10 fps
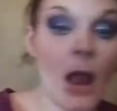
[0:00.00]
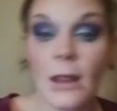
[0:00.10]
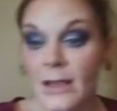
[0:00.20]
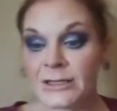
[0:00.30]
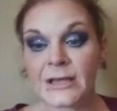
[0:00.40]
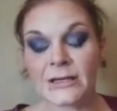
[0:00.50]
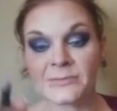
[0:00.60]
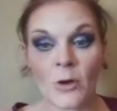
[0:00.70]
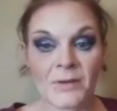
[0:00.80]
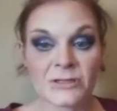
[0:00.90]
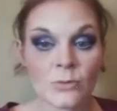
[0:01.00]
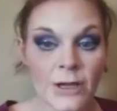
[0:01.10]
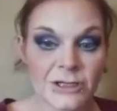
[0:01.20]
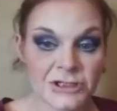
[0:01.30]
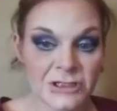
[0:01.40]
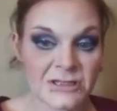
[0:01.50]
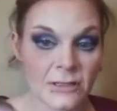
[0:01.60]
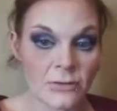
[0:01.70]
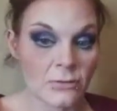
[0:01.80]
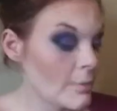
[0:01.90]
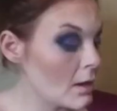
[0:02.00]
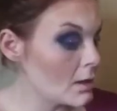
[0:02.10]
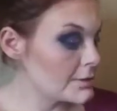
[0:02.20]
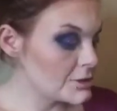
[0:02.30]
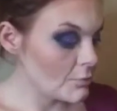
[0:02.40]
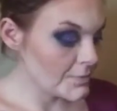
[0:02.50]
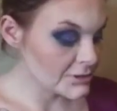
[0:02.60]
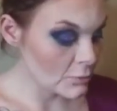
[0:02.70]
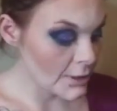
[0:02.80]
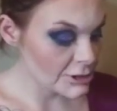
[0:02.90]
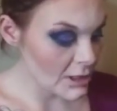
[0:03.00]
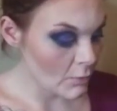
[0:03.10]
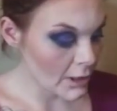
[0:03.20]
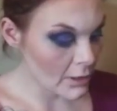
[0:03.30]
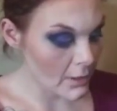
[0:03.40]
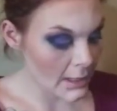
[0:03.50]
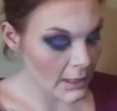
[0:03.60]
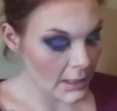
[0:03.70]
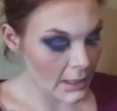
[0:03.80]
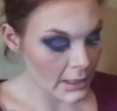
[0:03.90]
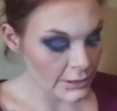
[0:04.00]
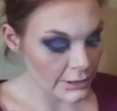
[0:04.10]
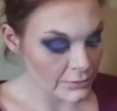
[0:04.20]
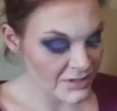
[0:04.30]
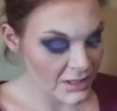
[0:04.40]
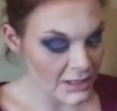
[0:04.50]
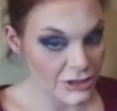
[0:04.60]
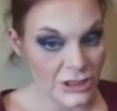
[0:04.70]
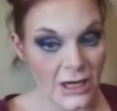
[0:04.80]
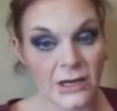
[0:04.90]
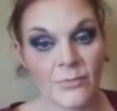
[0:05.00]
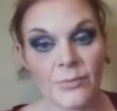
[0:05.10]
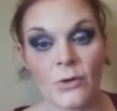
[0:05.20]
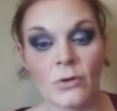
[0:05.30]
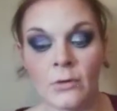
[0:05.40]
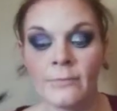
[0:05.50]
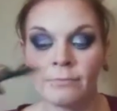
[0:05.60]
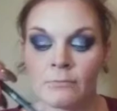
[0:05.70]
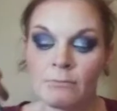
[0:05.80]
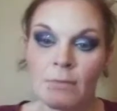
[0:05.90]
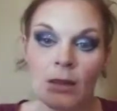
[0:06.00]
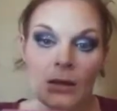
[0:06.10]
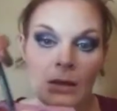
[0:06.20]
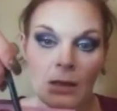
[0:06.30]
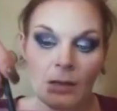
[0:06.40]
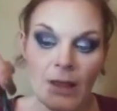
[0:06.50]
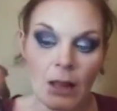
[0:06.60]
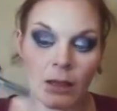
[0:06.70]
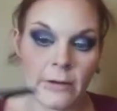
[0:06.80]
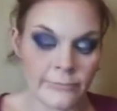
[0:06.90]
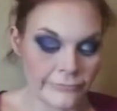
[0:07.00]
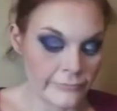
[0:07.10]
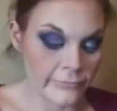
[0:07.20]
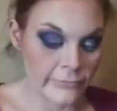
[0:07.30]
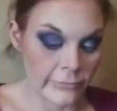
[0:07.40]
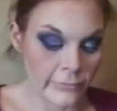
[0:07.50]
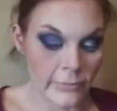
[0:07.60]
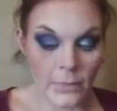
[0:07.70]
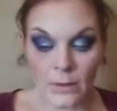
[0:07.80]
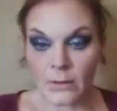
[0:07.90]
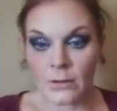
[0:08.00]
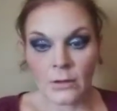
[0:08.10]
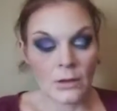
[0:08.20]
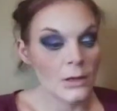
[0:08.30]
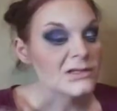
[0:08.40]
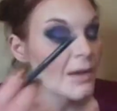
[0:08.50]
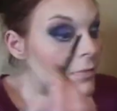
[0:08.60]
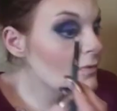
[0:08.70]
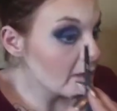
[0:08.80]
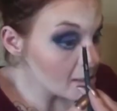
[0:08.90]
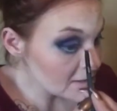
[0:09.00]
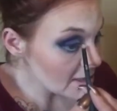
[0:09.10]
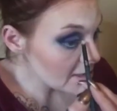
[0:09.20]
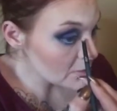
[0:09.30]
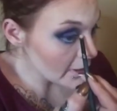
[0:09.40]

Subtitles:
I like to take a small pencil brush, just a little dome pencil brush, and we're going to go ahead and use the shade Pearl in the palette here. Tap off the excess.